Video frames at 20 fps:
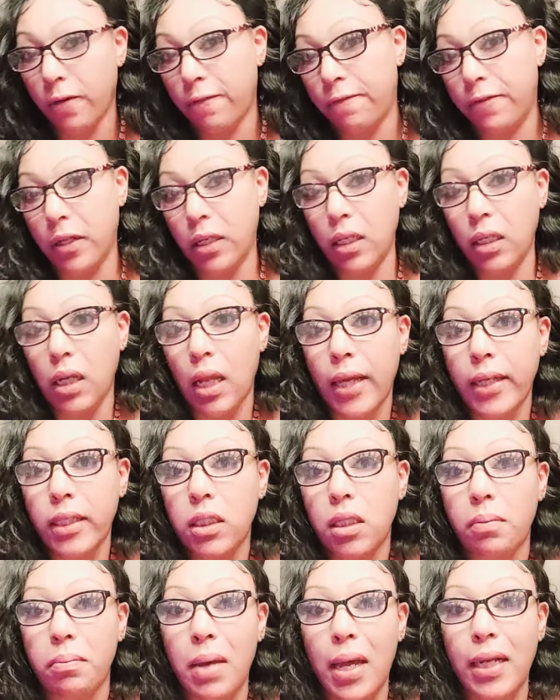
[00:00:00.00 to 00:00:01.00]
feeling like
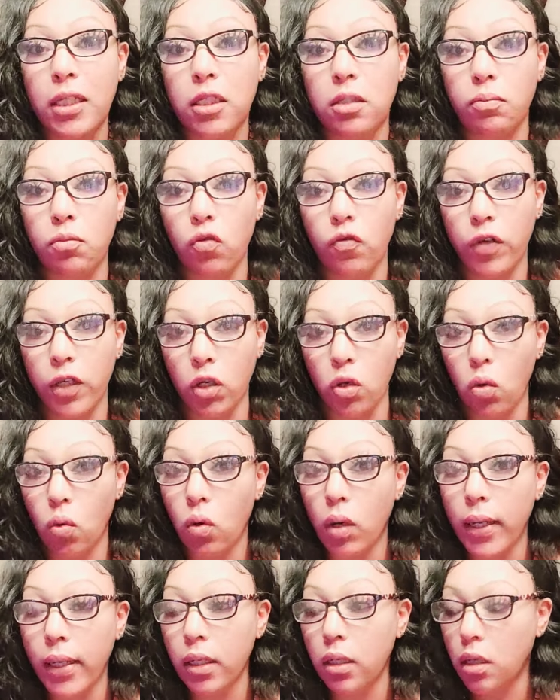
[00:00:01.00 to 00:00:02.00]
somebody's moving
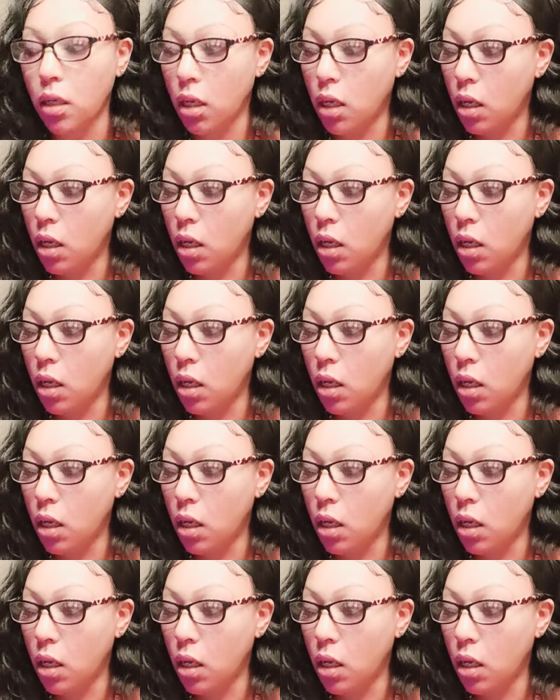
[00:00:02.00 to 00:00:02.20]
on.